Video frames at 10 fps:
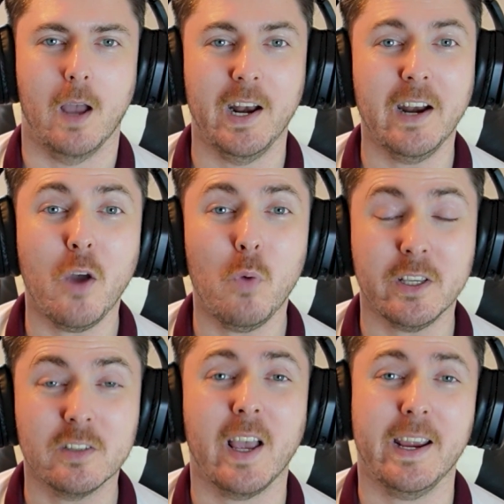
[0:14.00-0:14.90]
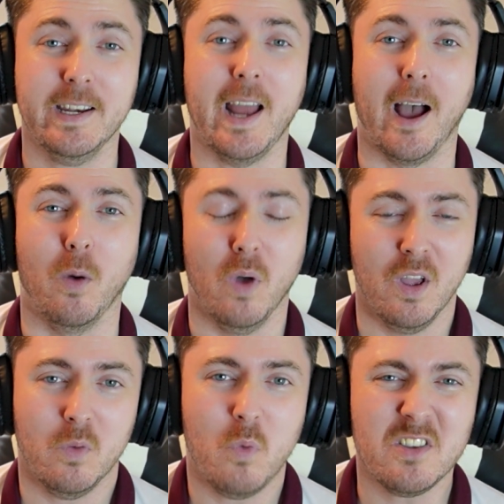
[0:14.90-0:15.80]
And I know what you're saying now.
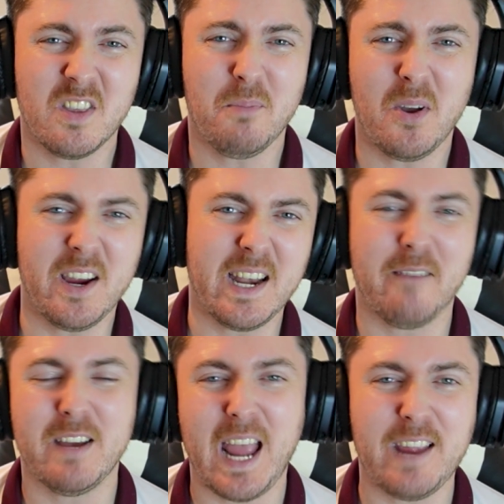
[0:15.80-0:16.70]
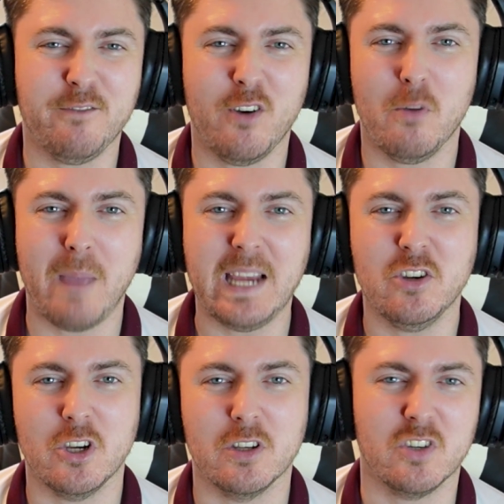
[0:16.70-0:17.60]
What's the point in having 8
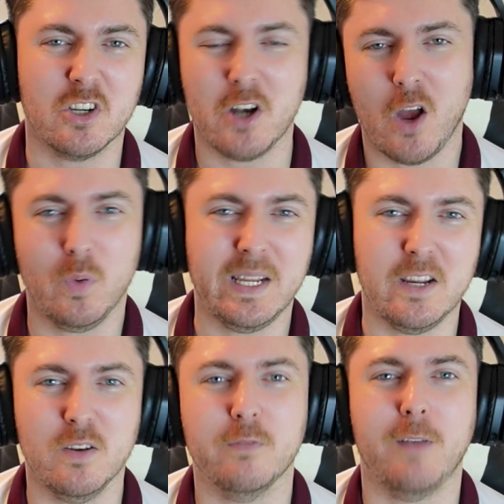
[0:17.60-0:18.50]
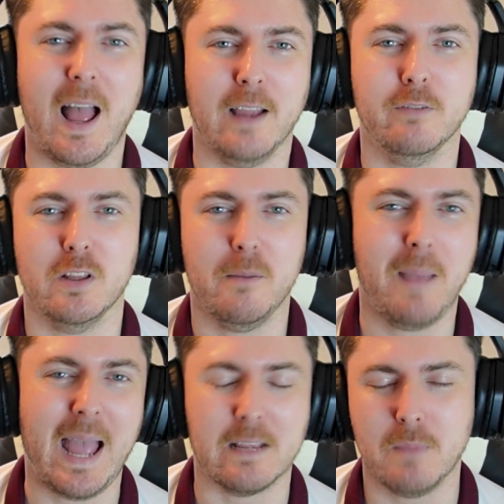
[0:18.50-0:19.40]
formations? You can only use 5 at the
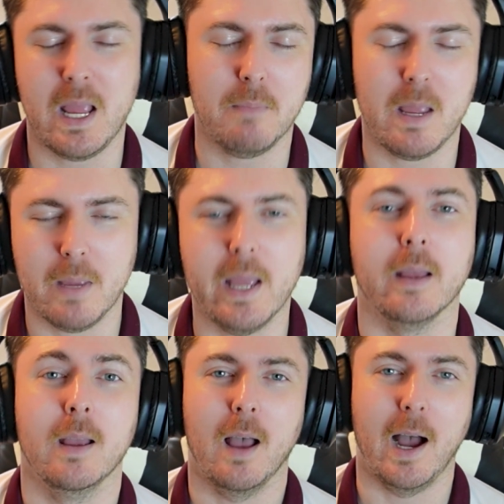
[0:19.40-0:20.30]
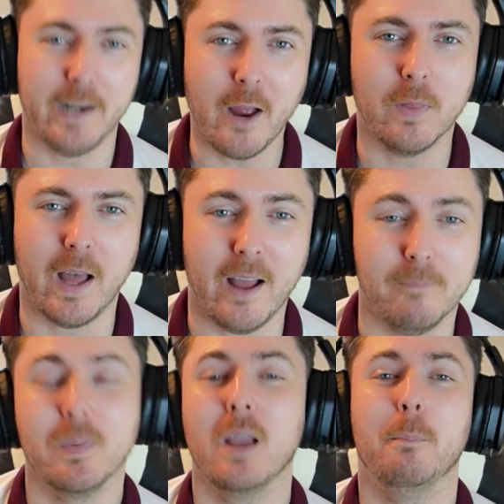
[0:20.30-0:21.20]
max. Meh, meh, meh. I know
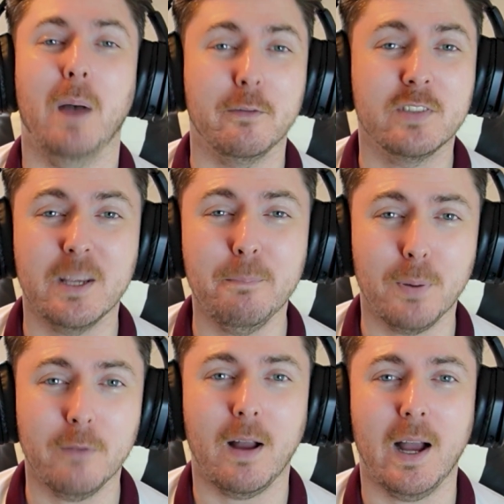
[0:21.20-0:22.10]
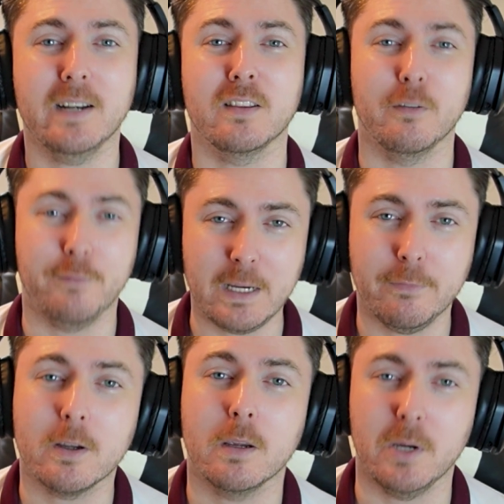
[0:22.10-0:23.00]
that, but I've simplified the
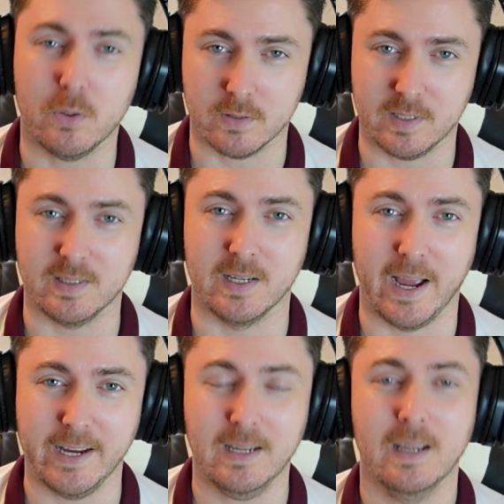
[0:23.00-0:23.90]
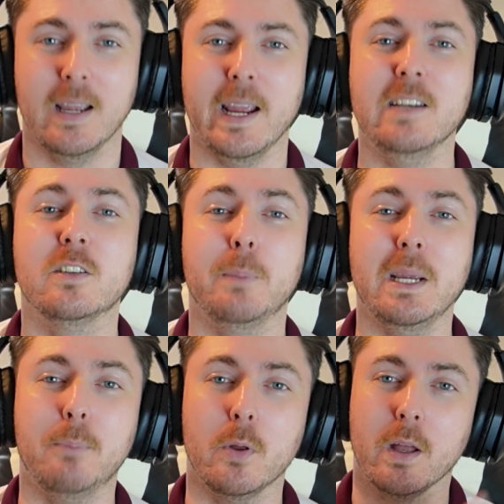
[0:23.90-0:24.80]
FIFA community today into
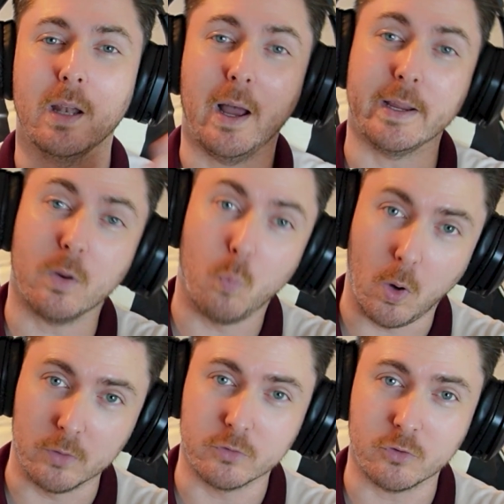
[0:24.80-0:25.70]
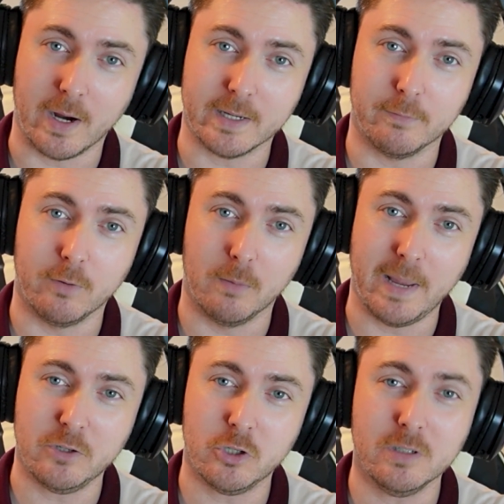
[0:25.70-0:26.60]
people that like 1 striker
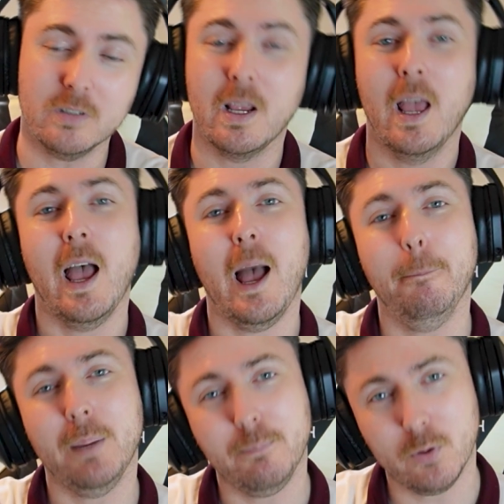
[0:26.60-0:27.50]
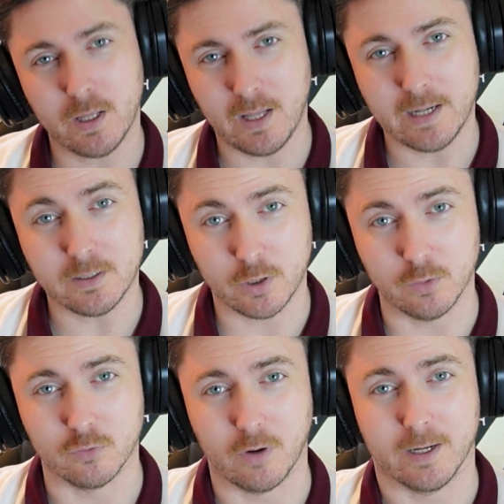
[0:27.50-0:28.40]
formations and people that like 2
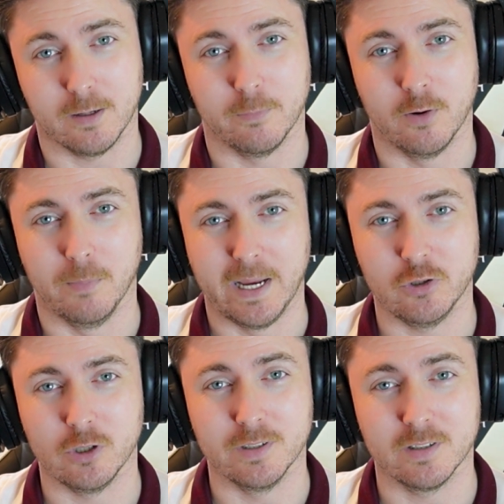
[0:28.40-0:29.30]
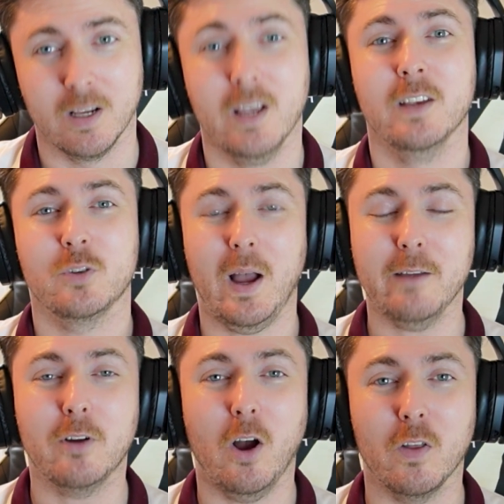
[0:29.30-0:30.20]
striker formations. So
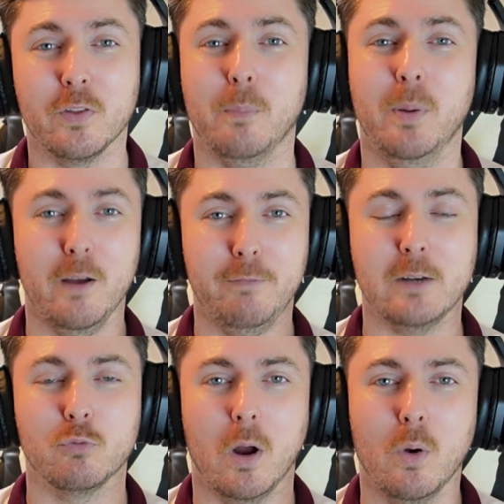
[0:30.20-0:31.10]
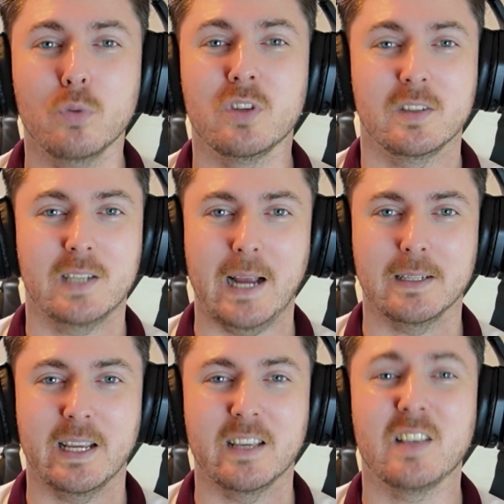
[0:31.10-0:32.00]
I've got the perfect roles,
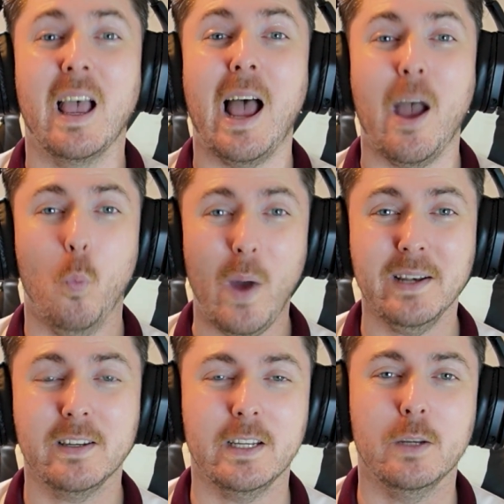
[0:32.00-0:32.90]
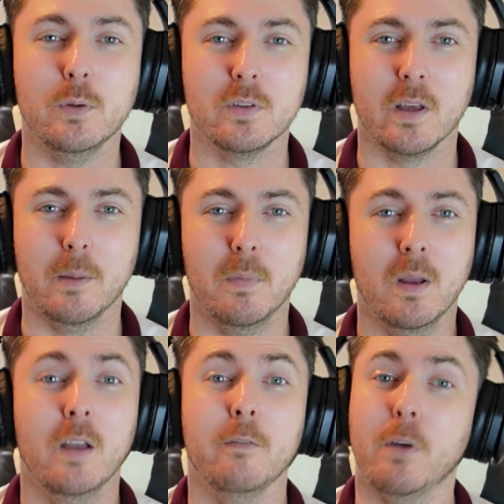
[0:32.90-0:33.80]
tactics, and when to use them
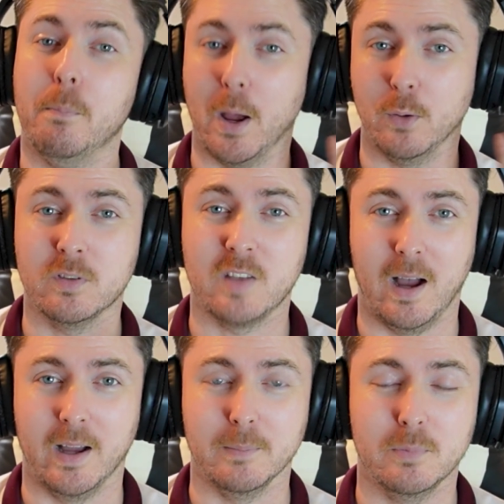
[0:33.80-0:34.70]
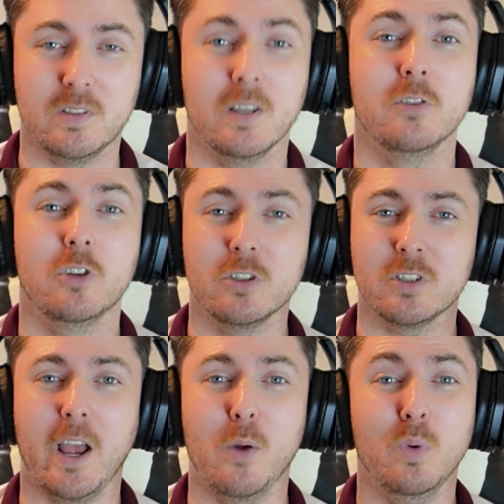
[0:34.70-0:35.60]
for both types, just
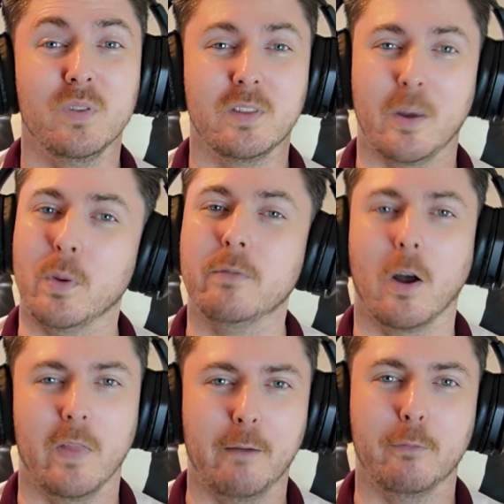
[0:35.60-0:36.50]
so that we've got that